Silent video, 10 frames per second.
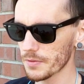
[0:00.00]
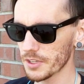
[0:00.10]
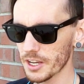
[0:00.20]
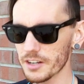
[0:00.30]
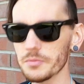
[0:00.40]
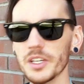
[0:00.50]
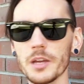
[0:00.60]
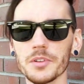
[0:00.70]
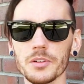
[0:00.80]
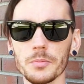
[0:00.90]
kind of became
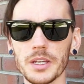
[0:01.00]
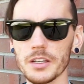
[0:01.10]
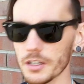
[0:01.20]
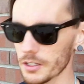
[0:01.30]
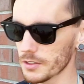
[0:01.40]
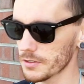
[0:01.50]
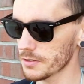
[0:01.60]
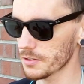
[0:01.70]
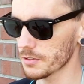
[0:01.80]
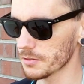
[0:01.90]
a little pink.
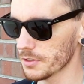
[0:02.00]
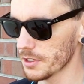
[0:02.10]
So